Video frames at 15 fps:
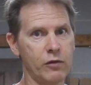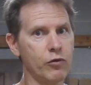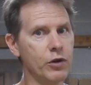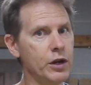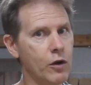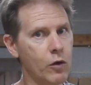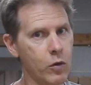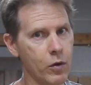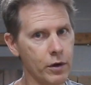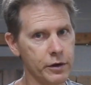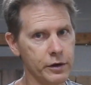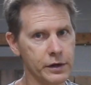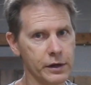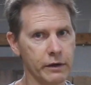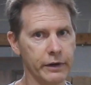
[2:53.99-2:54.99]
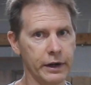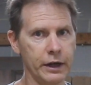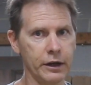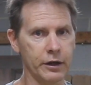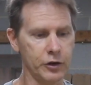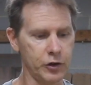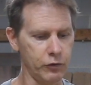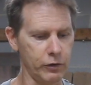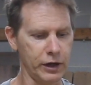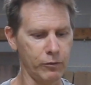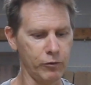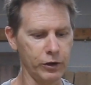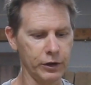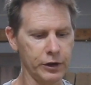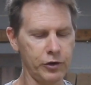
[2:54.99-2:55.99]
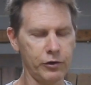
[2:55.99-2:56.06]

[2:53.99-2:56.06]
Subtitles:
3/4 of an inch when I'm really